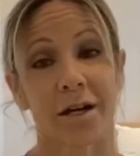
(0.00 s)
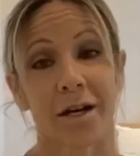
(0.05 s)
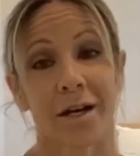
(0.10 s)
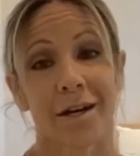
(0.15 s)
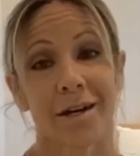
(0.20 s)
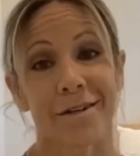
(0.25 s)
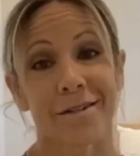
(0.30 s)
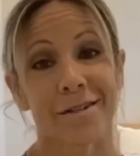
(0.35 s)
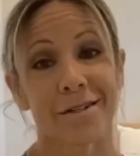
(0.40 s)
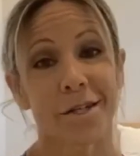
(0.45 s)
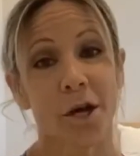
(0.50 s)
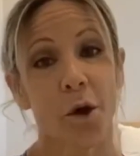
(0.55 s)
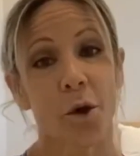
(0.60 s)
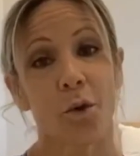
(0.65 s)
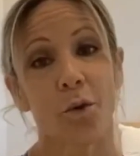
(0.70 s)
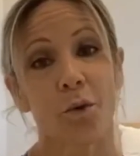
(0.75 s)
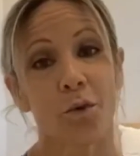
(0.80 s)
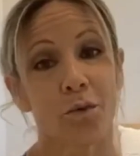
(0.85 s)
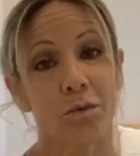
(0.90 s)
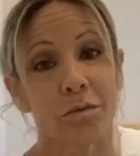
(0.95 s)

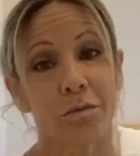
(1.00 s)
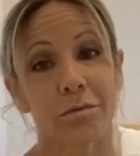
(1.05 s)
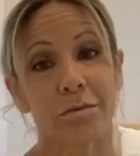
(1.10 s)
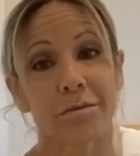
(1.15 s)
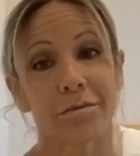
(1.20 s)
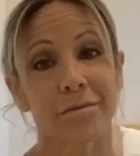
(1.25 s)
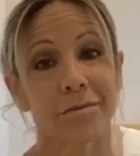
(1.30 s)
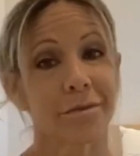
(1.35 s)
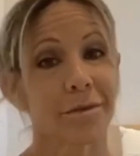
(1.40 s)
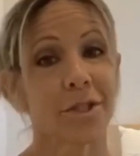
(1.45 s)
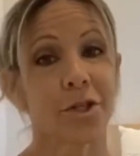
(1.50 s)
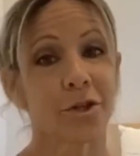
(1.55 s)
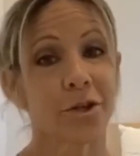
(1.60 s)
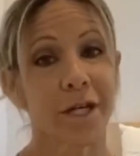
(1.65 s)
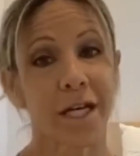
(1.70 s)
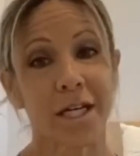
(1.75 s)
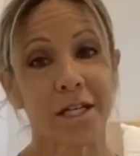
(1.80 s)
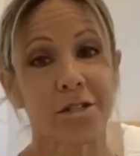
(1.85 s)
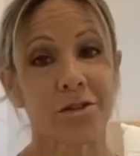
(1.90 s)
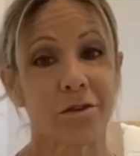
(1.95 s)
So your
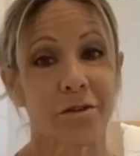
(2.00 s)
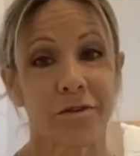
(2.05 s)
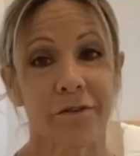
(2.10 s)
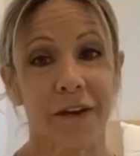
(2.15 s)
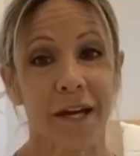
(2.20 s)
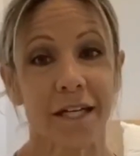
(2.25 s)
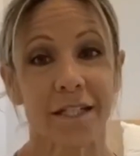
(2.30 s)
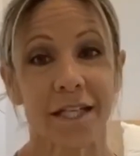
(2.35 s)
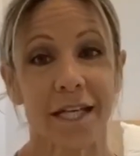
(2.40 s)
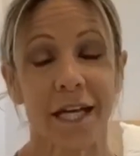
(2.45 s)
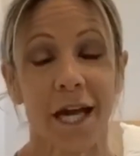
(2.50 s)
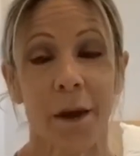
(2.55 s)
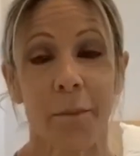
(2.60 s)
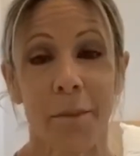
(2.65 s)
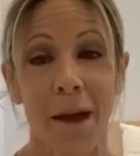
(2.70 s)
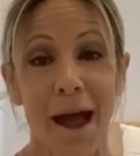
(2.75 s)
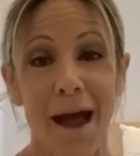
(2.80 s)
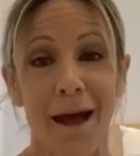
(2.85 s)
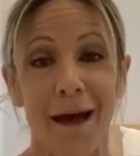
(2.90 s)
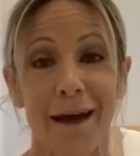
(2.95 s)
kids are failing at
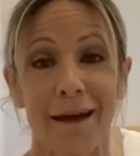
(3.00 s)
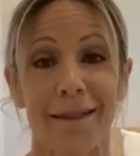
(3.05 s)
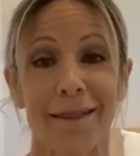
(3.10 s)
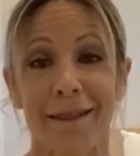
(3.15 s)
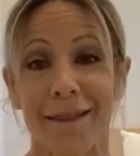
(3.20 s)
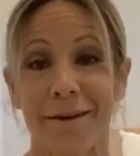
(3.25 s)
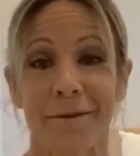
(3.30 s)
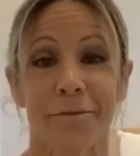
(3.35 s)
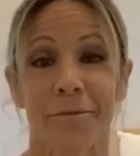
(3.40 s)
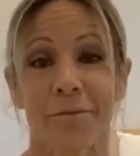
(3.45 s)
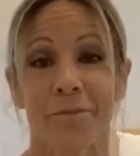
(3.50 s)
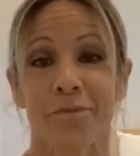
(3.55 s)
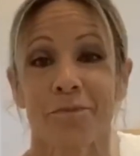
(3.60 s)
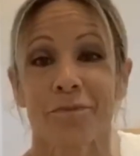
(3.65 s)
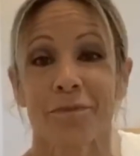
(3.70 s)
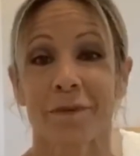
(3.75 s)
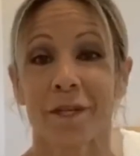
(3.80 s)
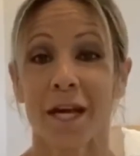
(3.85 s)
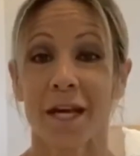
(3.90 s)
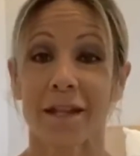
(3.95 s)
math.
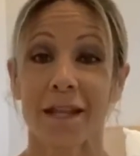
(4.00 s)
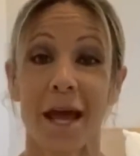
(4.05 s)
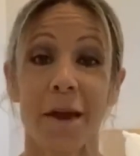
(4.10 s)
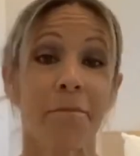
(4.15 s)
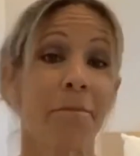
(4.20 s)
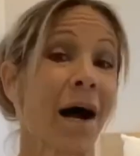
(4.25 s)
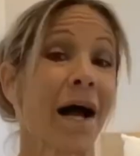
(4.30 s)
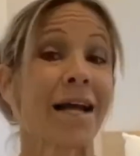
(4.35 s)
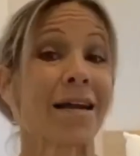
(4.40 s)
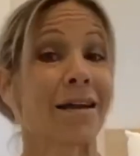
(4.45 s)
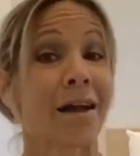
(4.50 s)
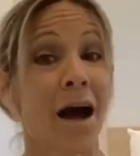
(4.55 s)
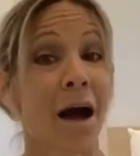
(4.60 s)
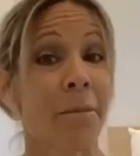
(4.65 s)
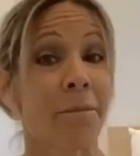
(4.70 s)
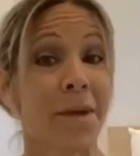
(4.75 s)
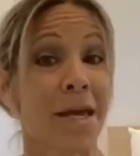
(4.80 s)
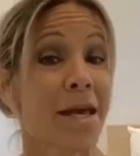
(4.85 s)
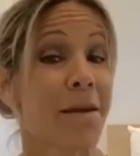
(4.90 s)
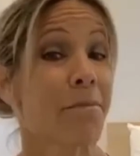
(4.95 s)
They might not
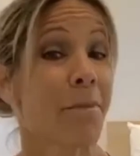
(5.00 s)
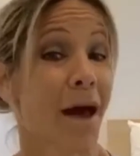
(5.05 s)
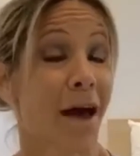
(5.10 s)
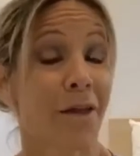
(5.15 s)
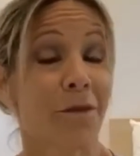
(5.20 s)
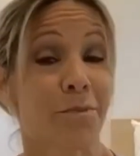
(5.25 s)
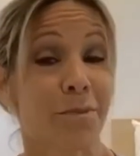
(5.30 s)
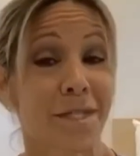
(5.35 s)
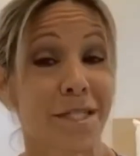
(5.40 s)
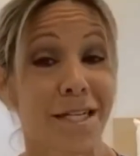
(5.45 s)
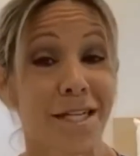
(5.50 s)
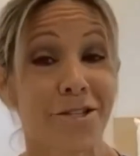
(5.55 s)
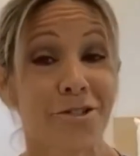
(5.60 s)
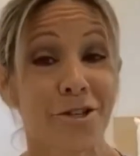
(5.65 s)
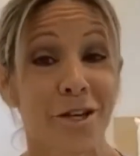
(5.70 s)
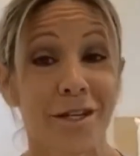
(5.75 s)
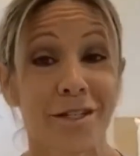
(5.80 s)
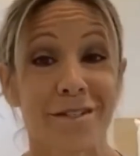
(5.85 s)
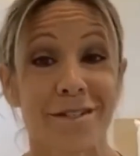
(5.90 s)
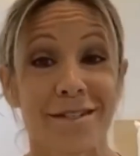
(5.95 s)
be
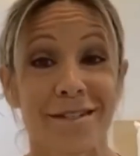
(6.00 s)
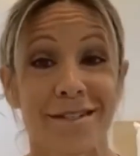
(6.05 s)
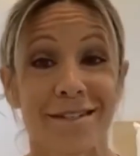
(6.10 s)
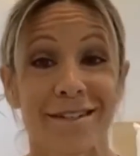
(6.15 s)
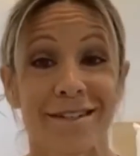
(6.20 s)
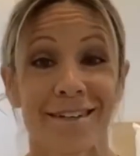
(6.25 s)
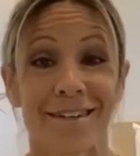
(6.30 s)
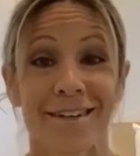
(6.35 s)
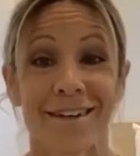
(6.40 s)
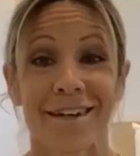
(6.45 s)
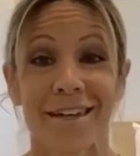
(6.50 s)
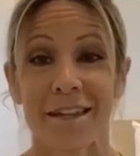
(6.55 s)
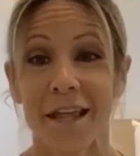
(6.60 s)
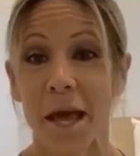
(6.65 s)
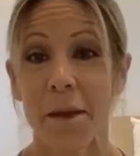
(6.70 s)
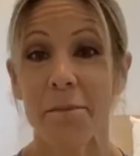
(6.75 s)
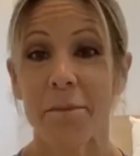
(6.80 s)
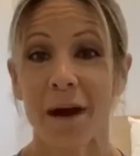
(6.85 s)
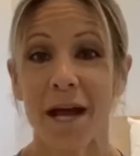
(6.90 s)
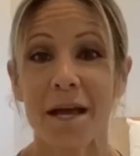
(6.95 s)
mathematicians. They
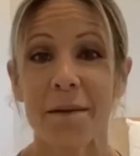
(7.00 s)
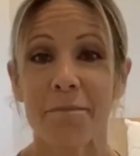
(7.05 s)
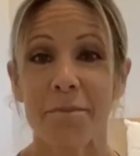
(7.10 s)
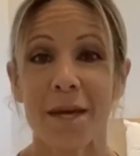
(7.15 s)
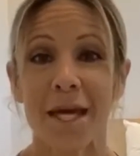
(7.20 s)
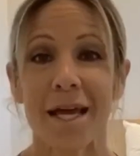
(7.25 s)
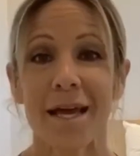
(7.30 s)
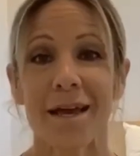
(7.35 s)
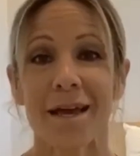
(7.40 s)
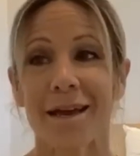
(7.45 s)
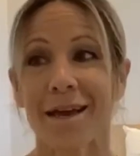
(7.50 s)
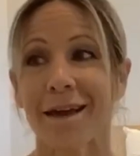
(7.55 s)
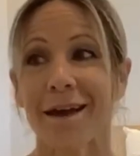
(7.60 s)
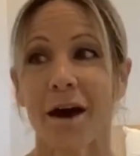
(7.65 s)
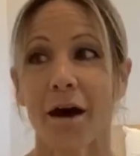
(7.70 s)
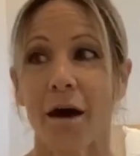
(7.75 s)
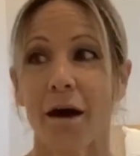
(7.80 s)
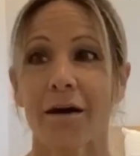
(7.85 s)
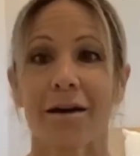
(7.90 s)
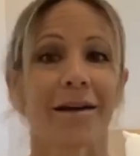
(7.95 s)
might be
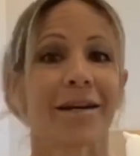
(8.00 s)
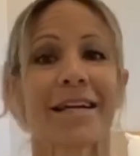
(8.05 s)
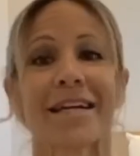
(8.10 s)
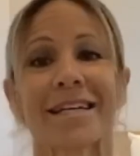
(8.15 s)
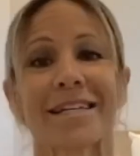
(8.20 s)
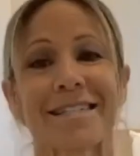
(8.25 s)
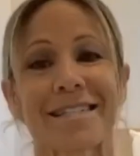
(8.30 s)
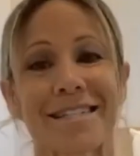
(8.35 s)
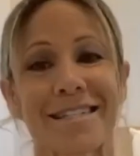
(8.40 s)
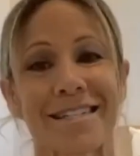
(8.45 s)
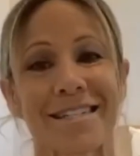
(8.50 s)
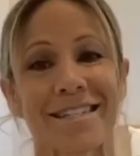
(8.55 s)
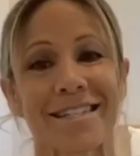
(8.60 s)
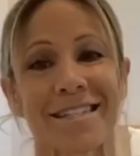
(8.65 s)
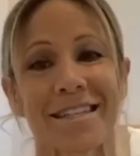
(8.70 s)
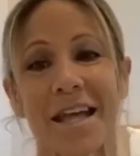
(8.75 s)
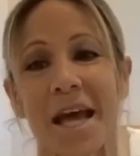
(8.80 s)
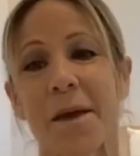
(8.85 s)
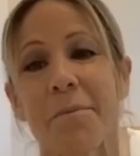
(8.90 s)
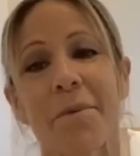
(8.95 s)
artists.
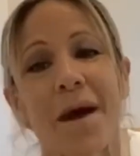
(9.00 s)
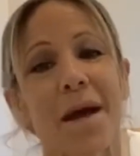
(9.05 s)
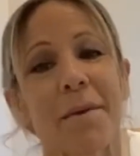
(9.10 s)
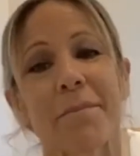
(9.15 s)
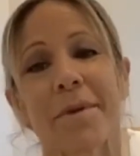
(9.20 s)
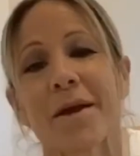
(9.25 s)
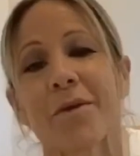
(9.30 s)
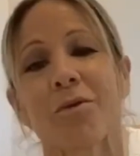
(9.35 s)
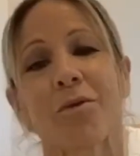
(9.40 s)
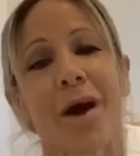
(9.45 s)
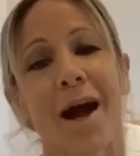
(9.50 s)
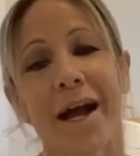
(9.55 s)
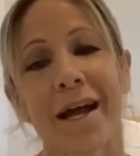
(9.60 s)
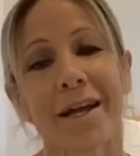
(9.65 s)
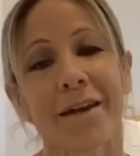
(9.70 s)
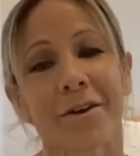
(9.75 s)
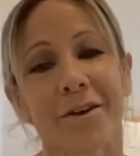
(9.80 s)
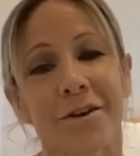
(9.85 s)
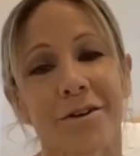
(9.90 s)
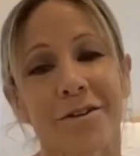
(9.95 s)
They might be
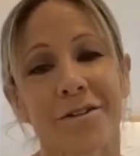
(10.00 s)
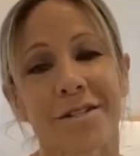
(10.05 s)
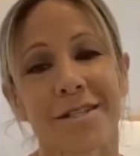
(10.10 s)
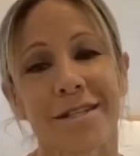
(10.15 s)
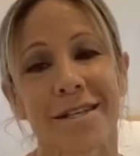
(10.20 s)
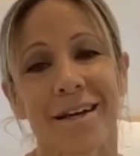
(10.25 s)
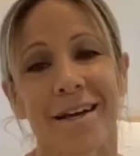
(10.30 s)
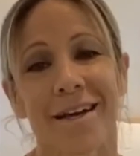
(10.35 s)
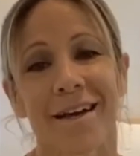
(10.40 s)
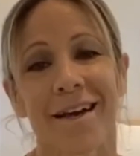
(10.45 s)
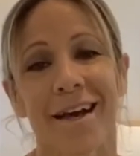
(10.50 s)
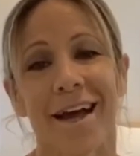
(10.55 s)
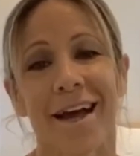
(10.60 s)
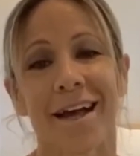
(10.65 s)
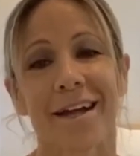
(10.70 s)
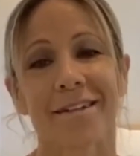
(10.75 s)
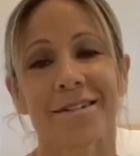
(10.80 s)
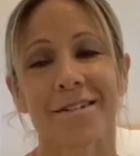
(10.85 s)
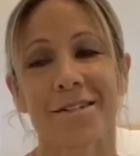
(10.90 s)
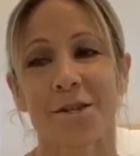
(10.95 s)
writers.
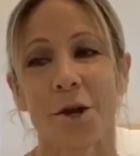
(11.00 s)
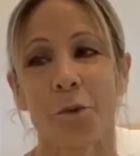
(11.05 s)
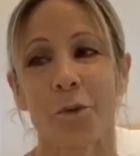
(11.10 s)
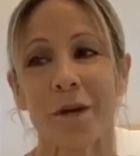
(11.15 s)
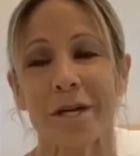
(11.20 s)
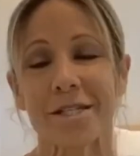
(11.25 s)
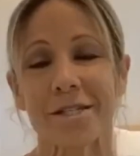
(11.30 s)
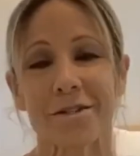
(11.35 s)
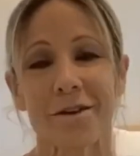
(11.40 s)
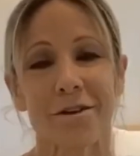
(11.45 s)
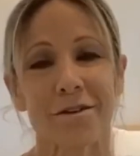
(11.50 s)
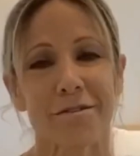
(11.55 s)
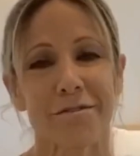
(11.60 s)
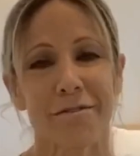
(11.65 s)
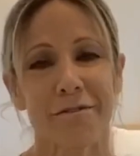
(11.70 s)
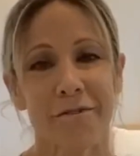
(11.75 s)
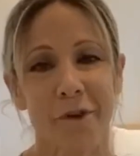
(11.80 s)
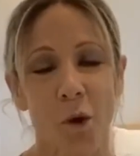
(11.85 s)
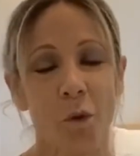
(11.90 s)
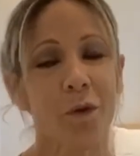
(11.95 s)
And so we start to
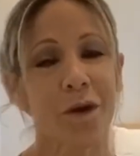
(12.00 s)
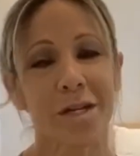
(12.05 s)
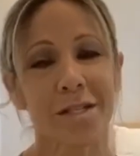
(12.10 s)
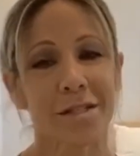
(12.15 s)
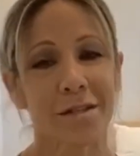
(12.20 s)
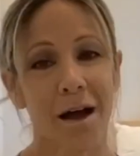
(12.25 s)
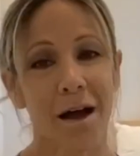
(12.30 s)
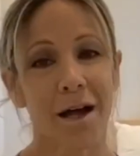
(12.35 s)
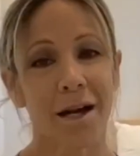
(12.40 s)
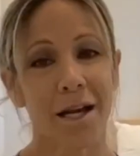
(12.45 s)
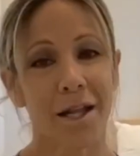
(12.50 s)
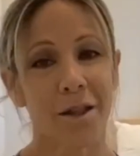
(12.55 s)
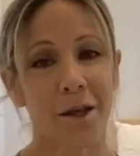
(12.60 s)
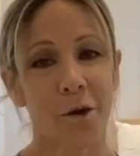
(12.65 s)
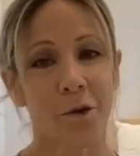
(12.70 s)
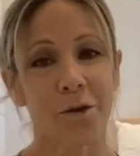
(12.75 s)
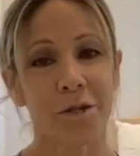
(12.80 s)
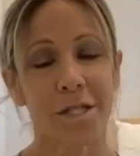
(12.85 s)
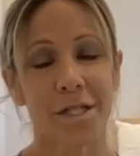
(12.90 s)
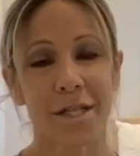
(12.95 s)
focus on
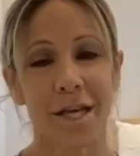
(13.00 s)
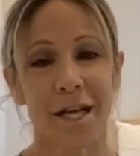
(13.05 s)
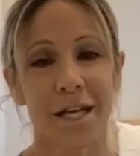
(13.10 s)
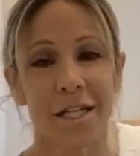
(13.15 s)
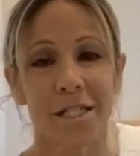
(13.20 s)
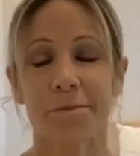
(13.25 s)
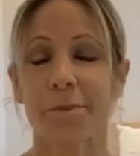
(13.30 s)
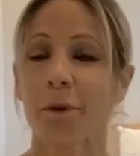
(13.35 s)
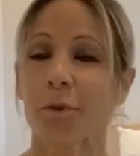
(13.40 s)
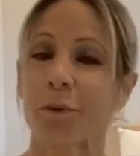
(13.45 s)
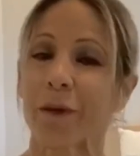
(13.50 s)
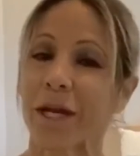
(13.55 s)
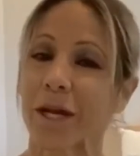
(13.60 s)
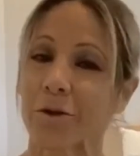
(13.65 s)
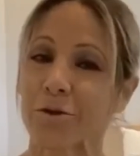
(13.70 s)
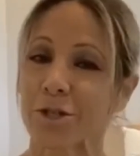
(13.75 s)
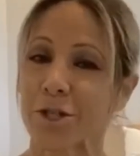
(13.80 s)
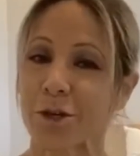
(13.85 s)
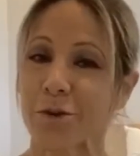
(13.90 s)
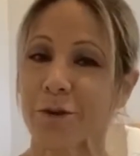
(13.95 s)
those things, but we
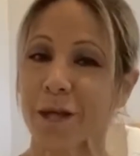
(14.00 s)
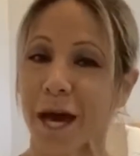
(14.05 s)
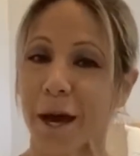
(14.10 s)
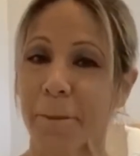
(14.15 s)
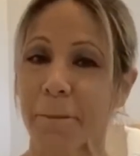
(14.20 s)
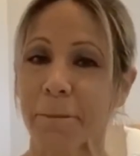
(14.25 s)
don't do that.